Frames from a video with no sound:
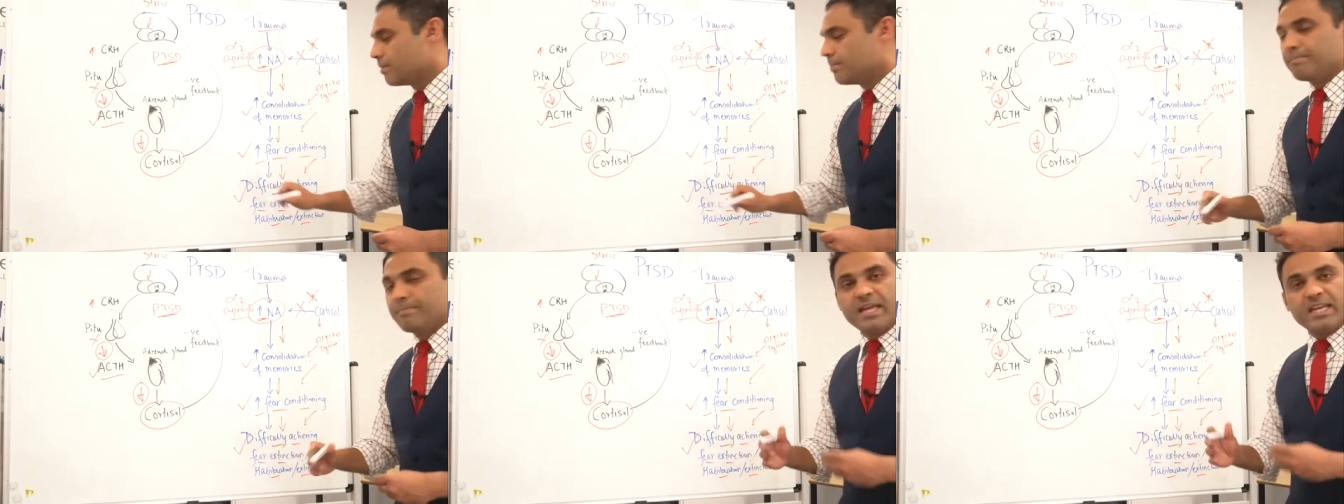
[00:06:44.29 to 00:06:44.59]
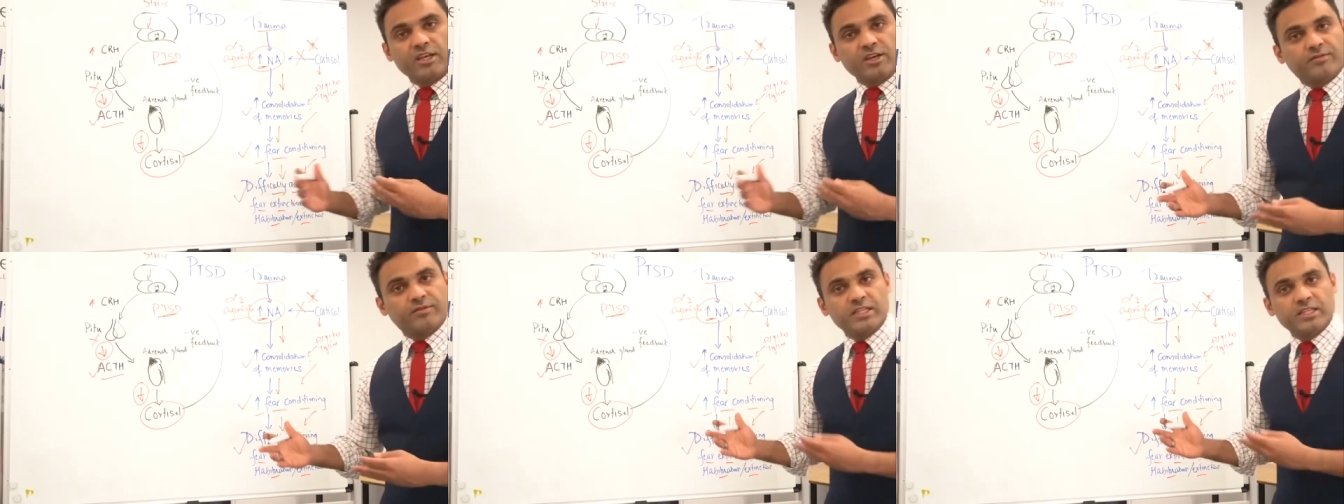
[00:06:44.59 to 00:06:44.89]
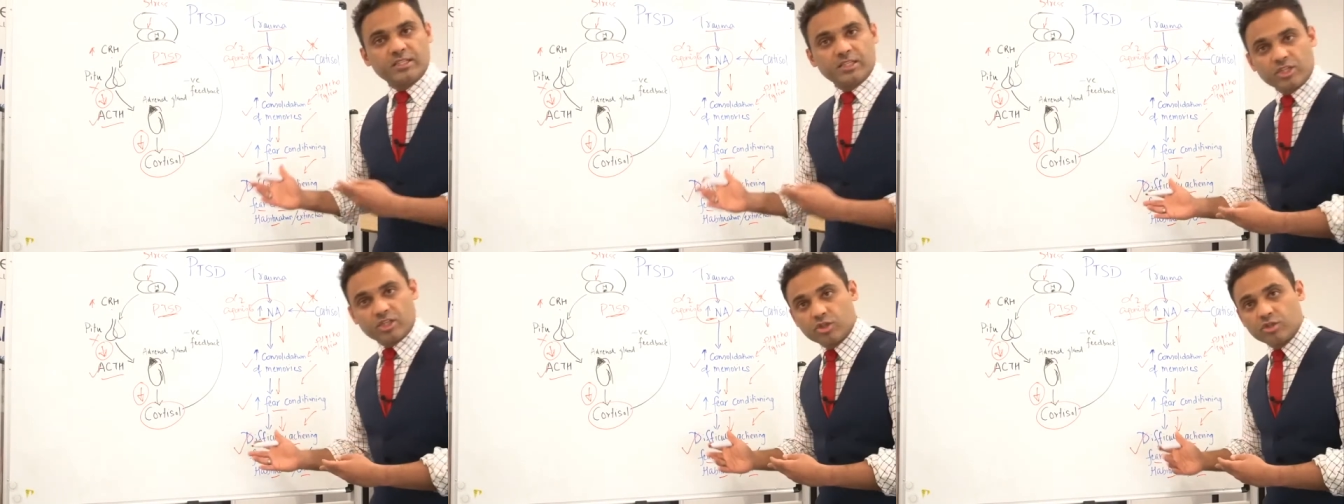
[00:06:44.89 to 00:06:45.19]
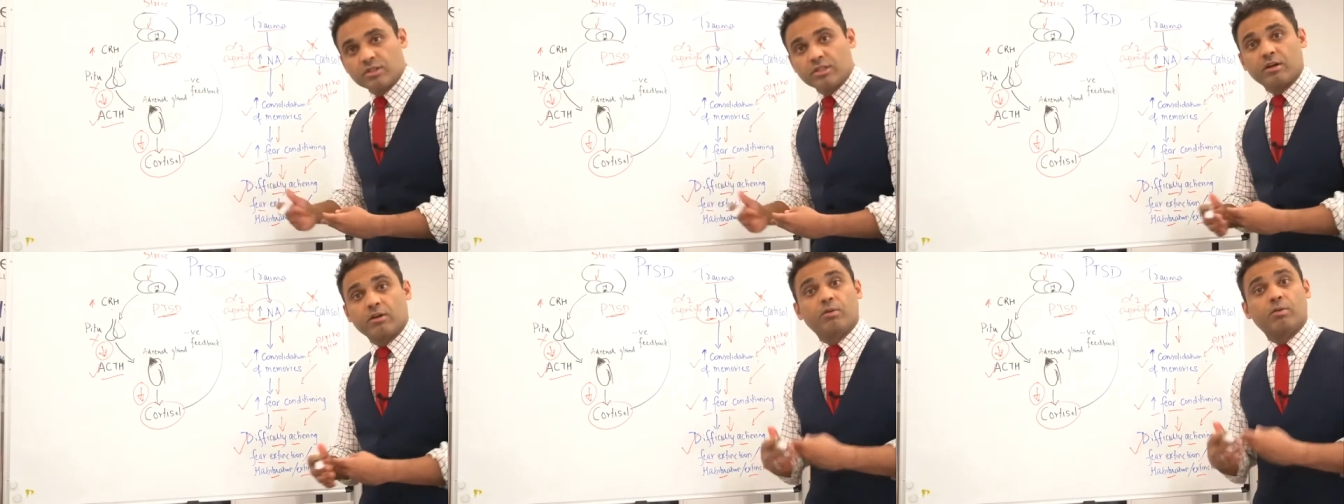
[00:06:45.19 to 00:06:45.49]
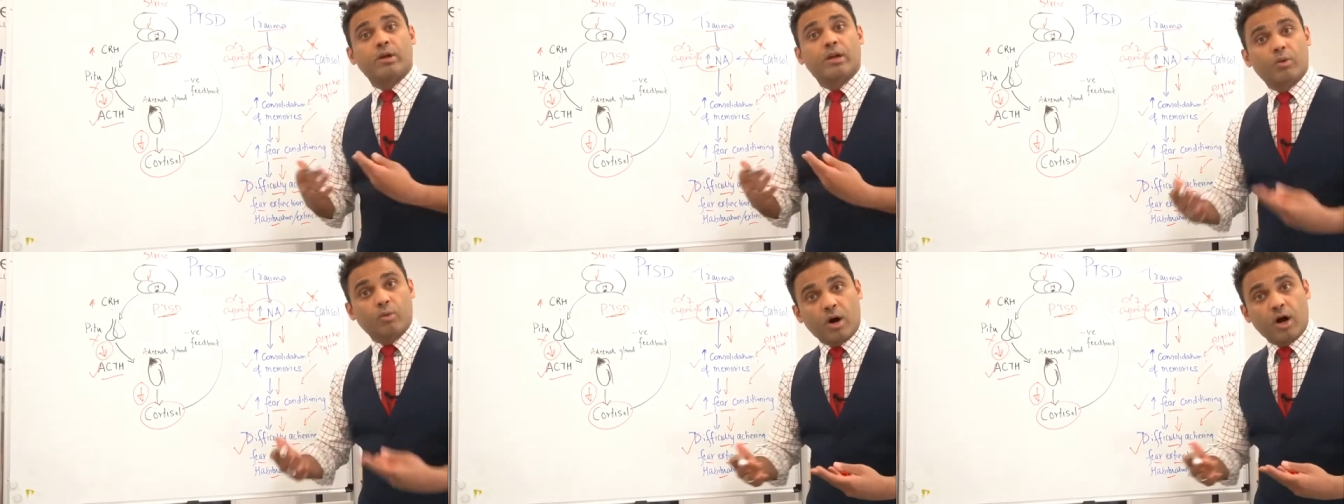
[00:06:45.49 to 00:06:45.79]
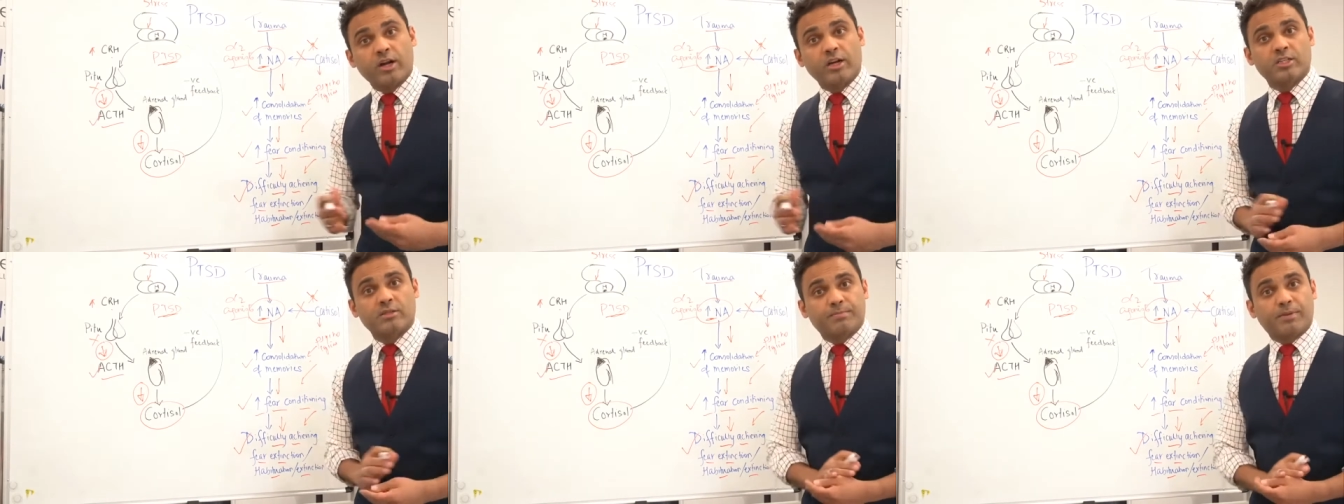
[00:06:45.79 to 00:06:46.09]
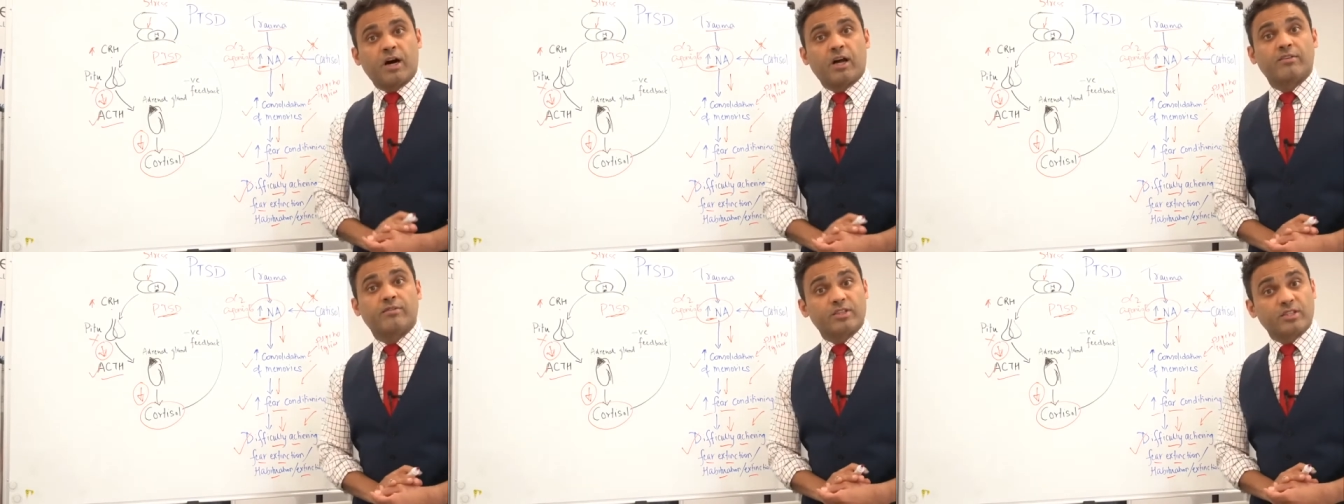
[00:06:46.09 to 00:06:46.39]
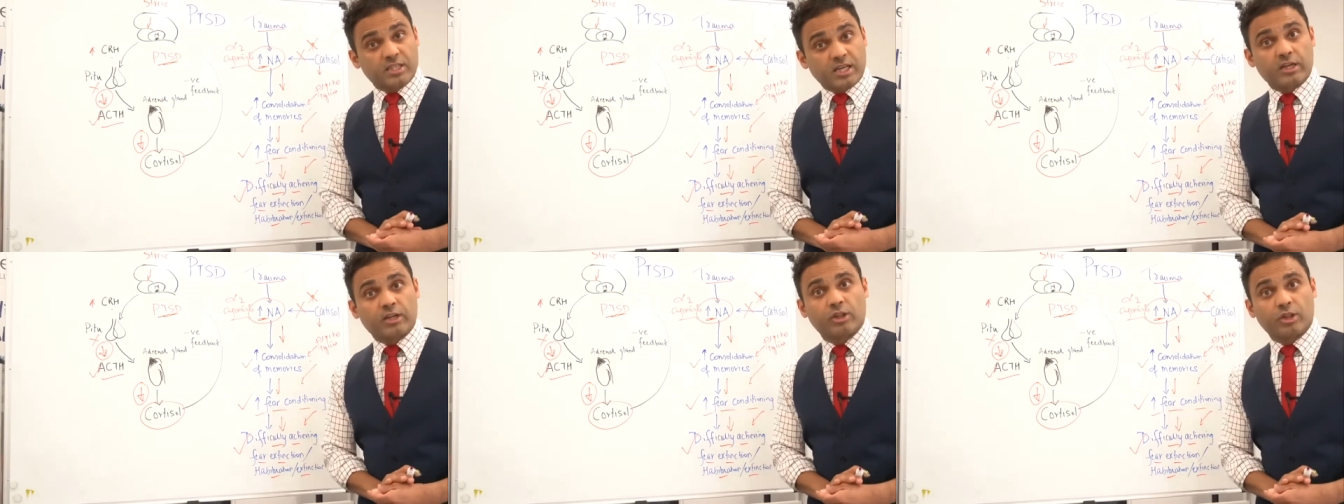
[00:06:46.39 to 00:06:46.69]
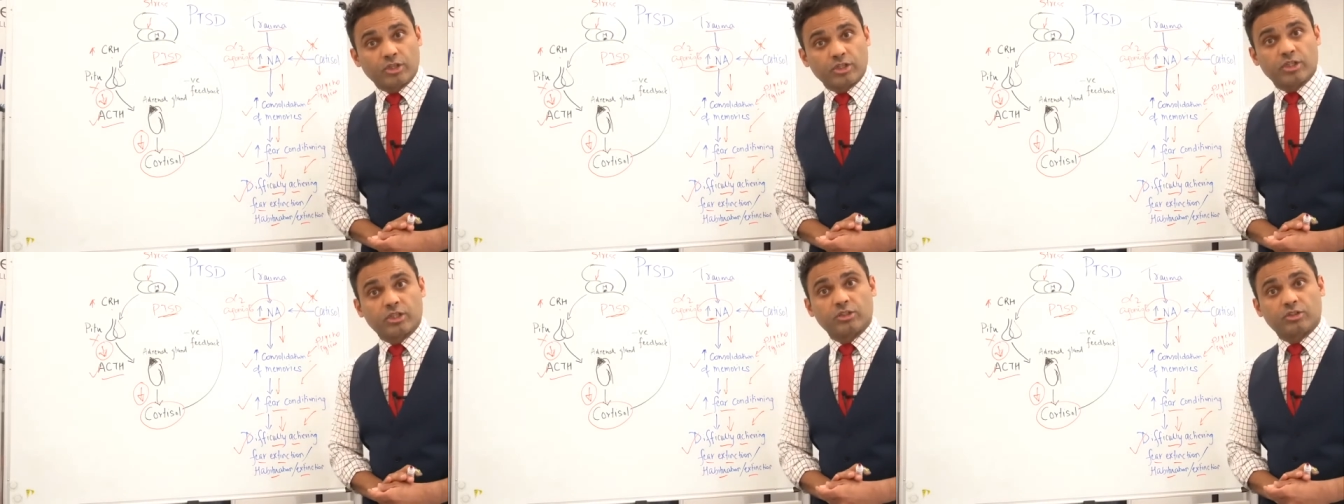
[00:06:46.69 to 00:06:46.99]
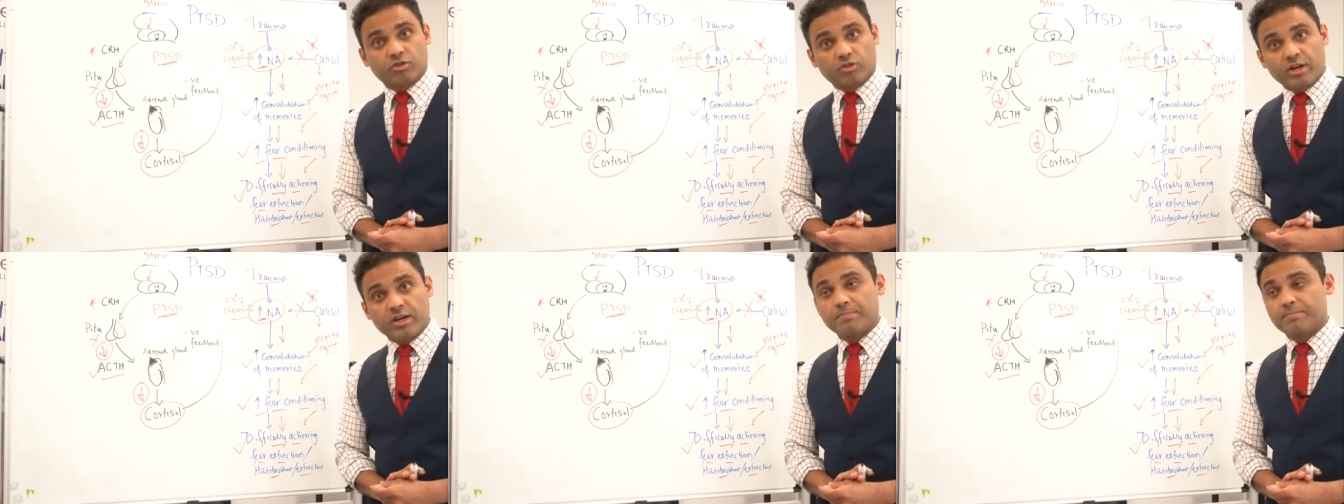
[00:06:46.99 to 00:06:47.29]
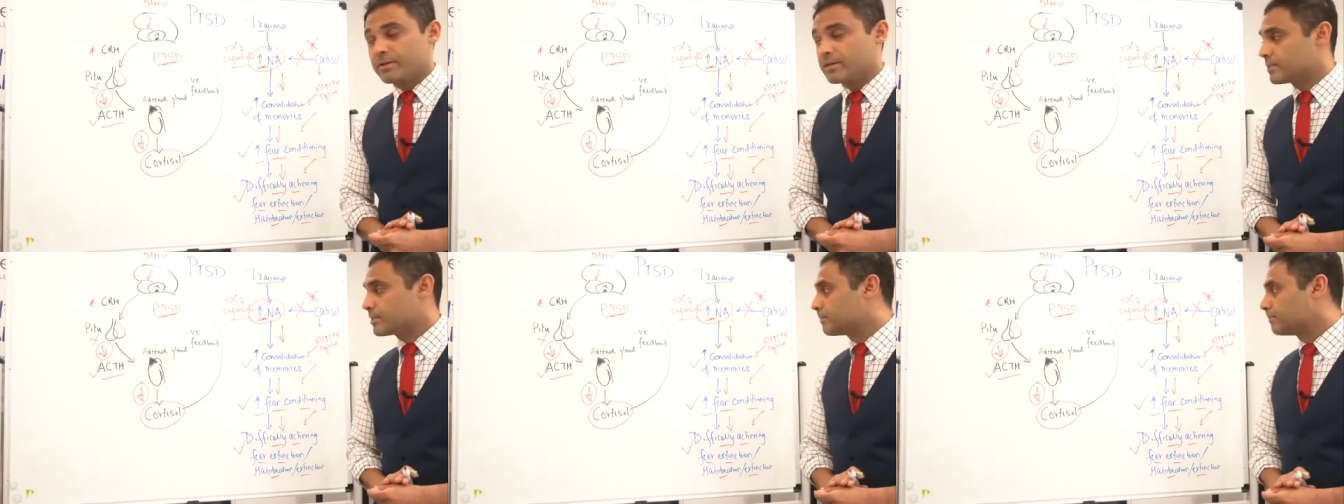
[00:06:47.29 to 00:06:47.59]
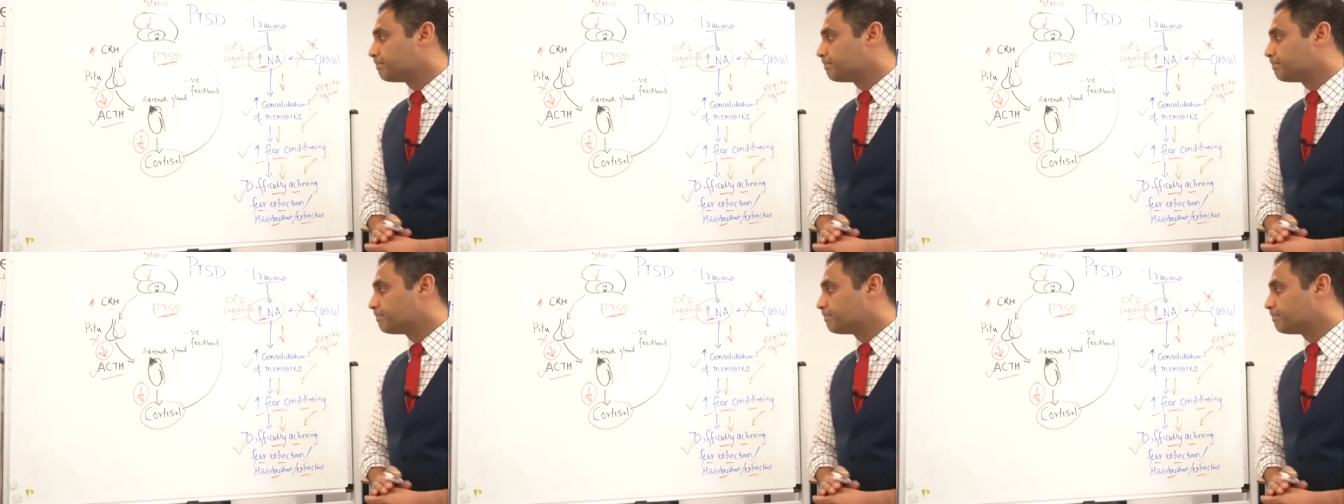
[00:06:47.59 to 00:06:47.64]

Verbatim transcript: many of these issues that are required as part of the psychological treatment.